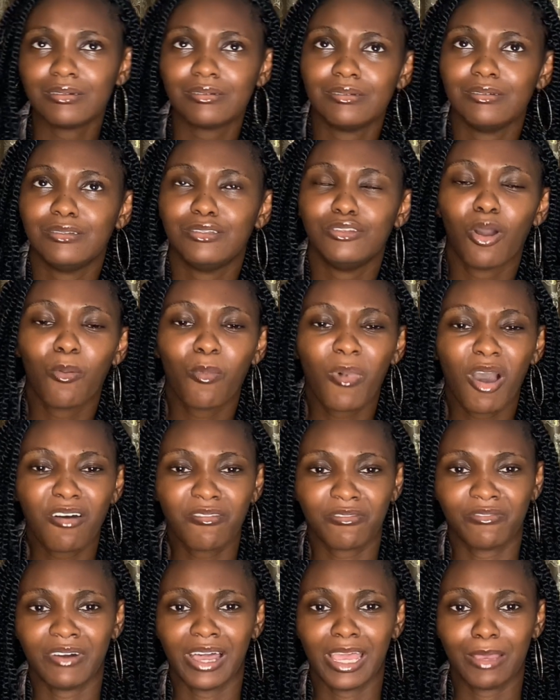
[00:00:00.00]
normal
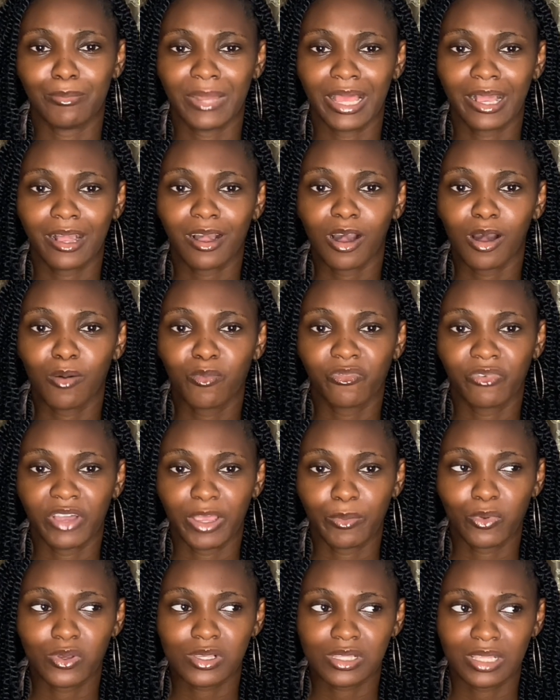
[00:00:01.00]
vibe, like calm vibe. It
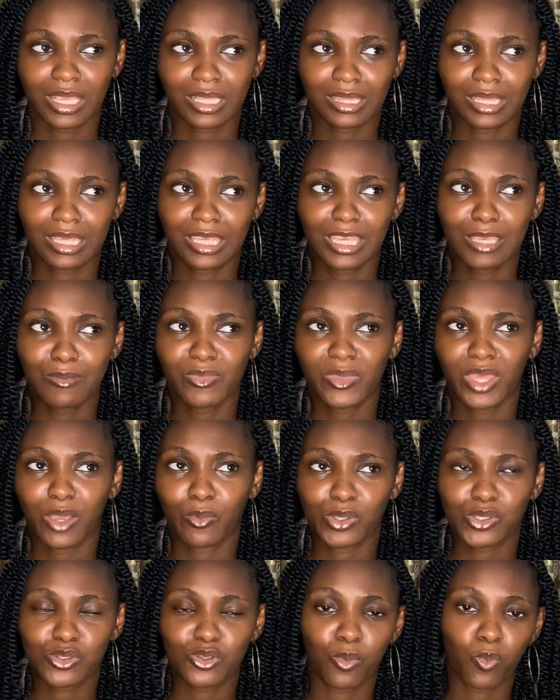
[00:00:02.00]
was like they came there
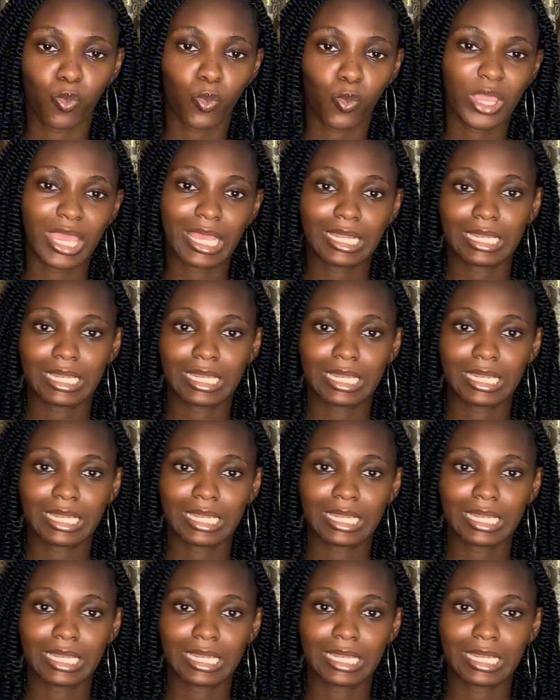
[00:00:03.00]
with some weird